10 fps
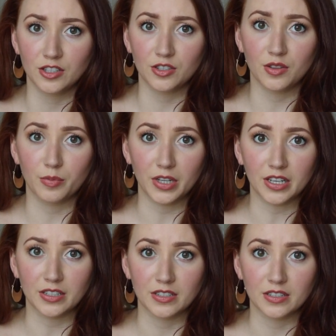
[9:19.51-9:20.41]
to the
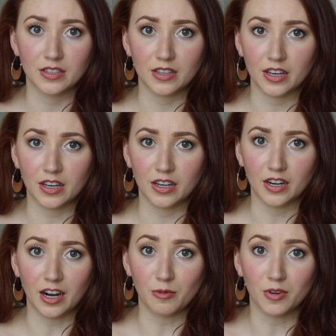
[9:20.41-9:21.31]
place that
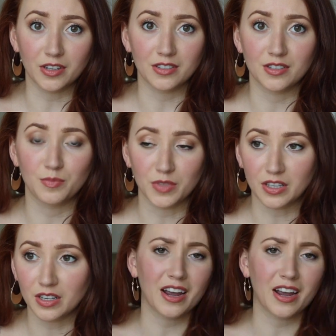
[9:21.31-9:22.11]
I wanted to be.